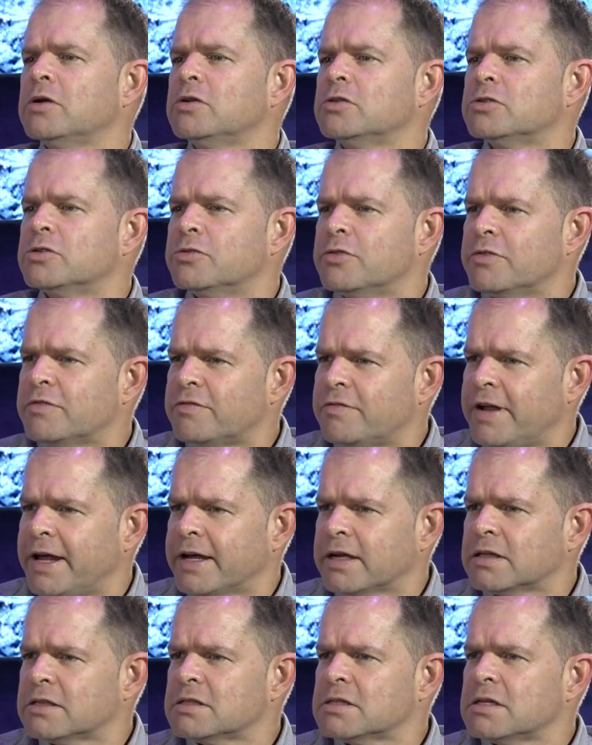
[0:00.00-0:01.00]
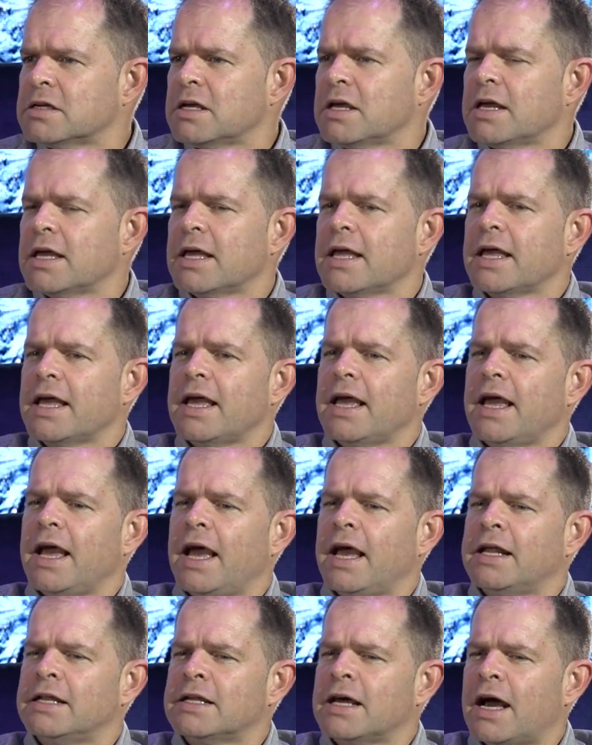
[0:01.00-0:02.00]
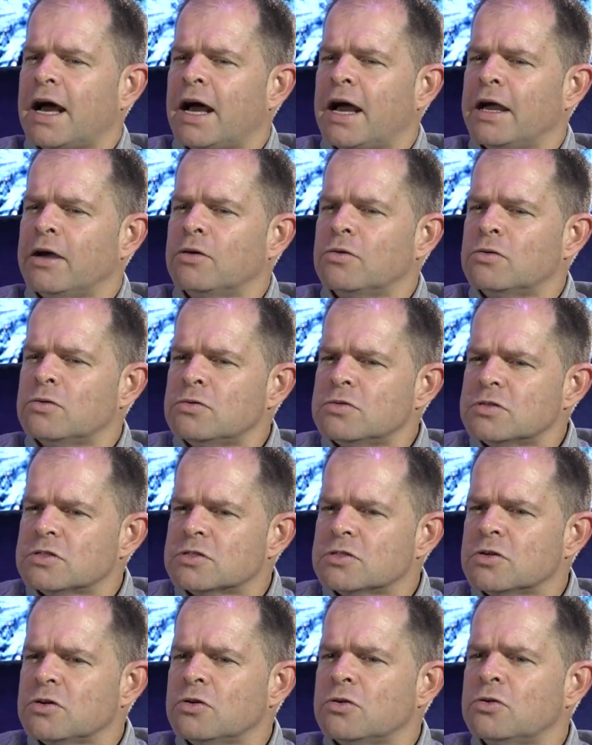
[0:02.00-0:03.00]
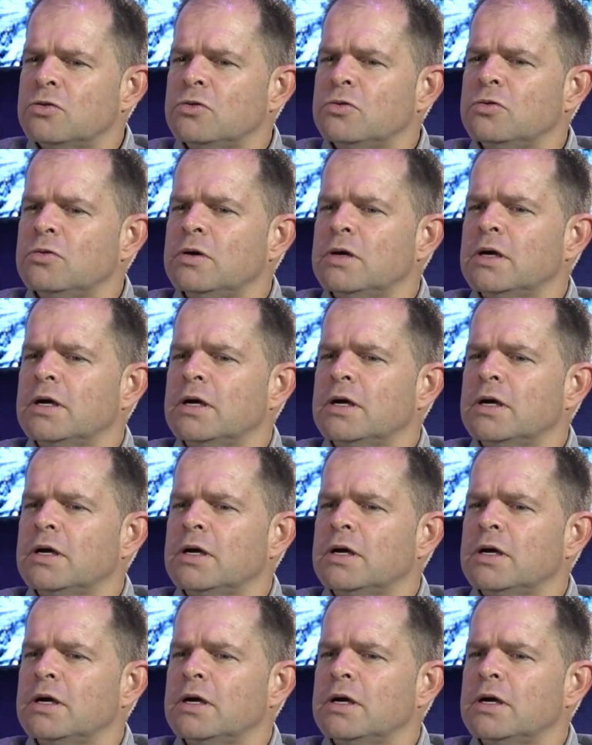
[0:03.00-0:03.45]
to reflect. And I also